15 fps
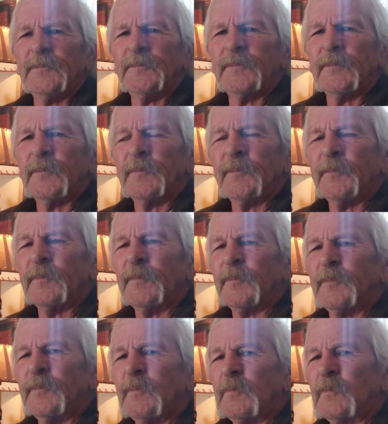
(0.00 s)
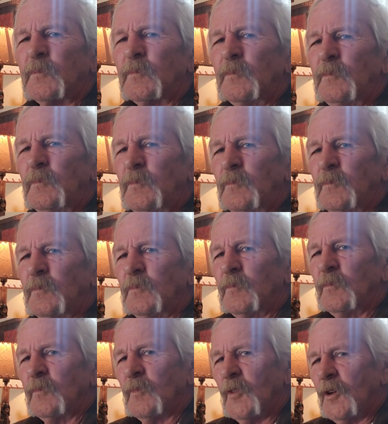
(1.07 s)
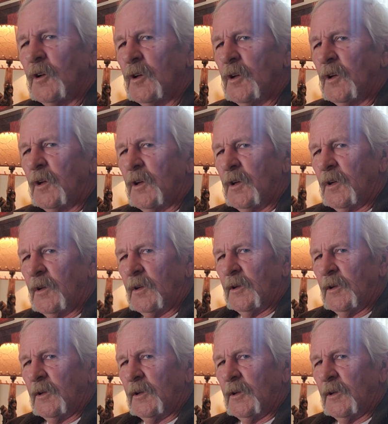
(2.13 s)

(no one is talking)